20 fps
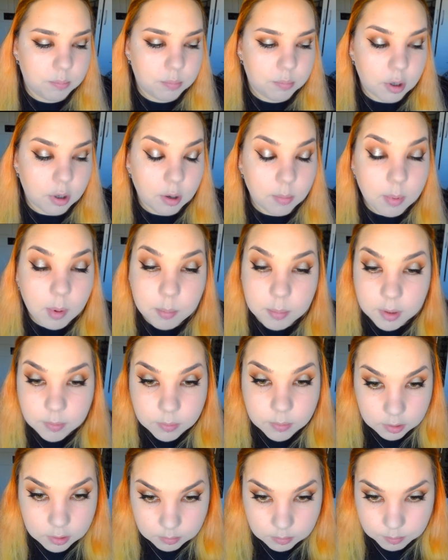probably
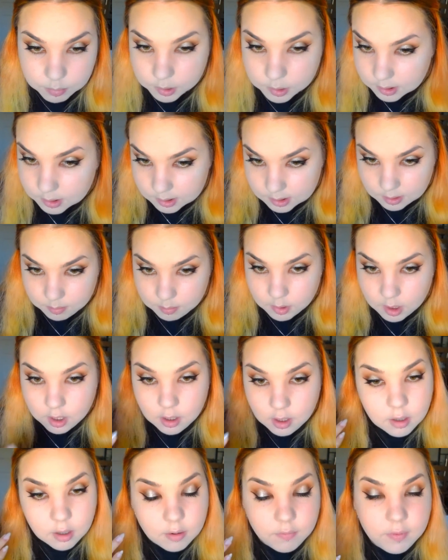would put some
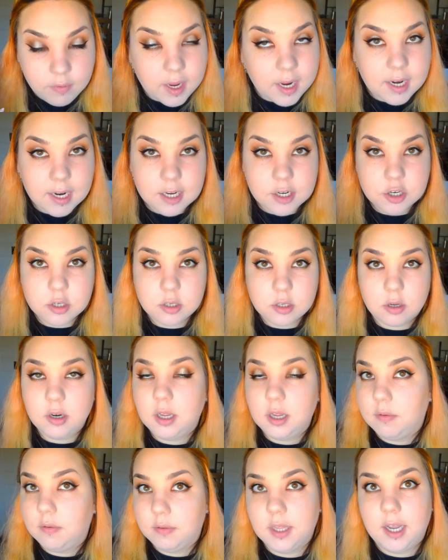fake lashes on
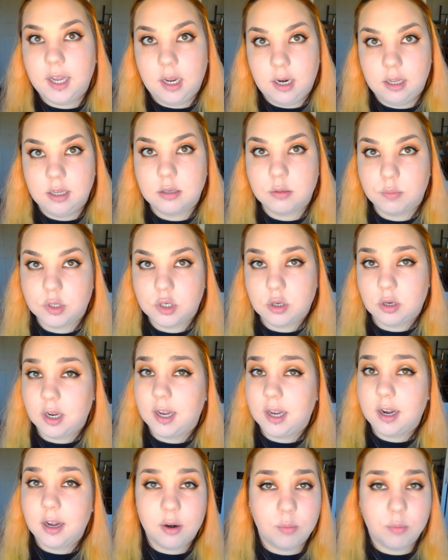if that is what you
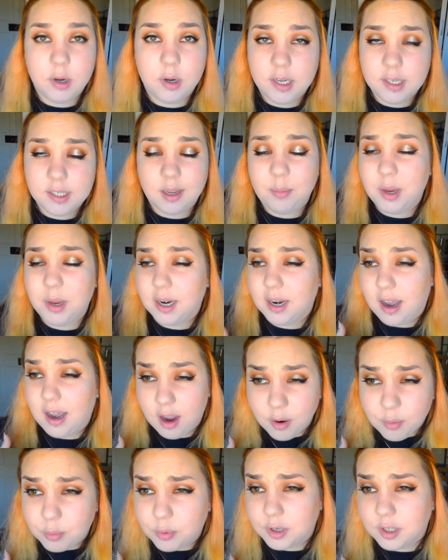like. Otherwise, I mean,
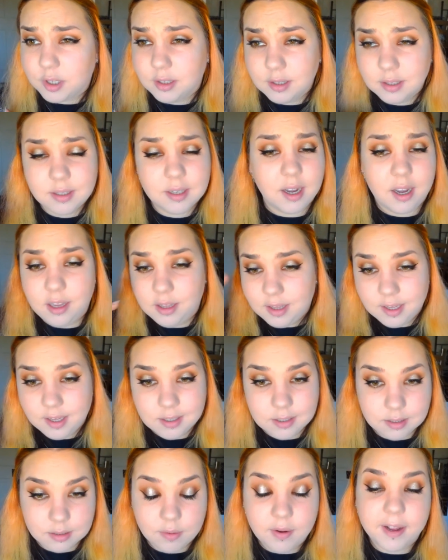I wouldn't. I
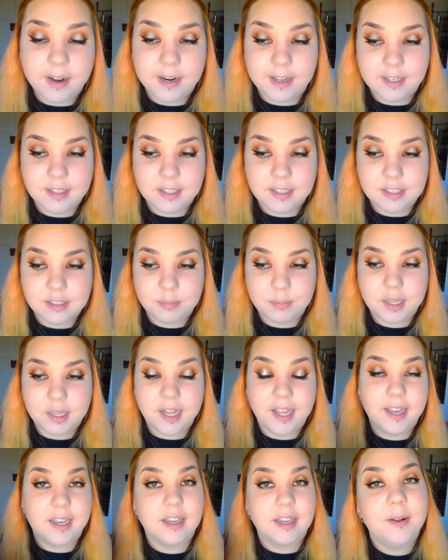think it's fine like this, but
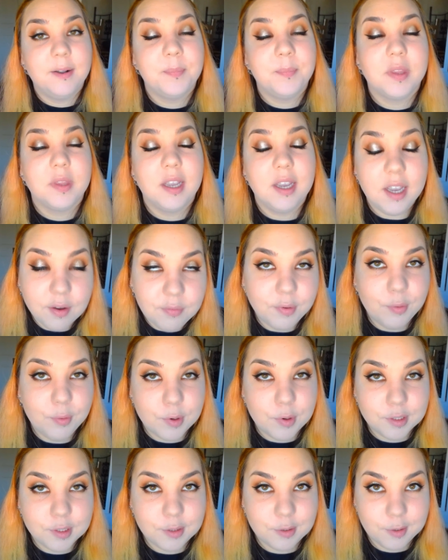like, if you
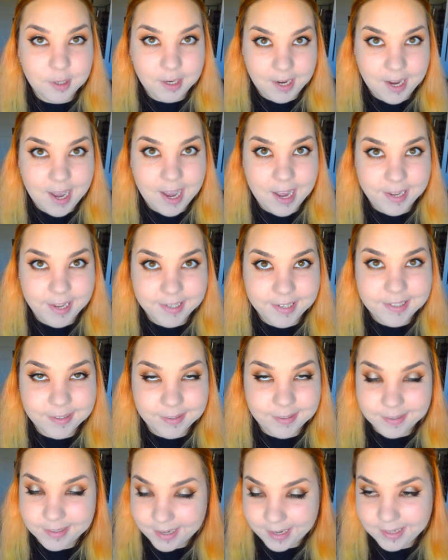want to, you can.
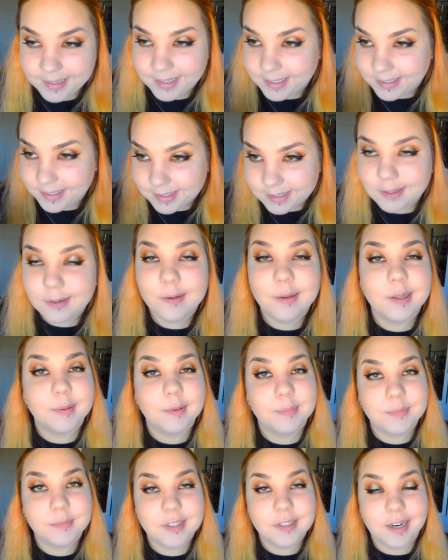Okay, that's all
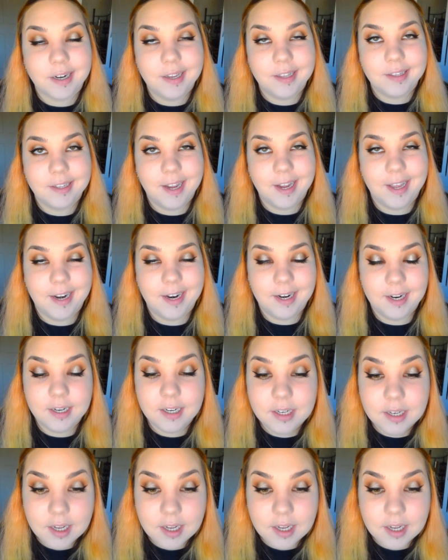I'm trying to get at.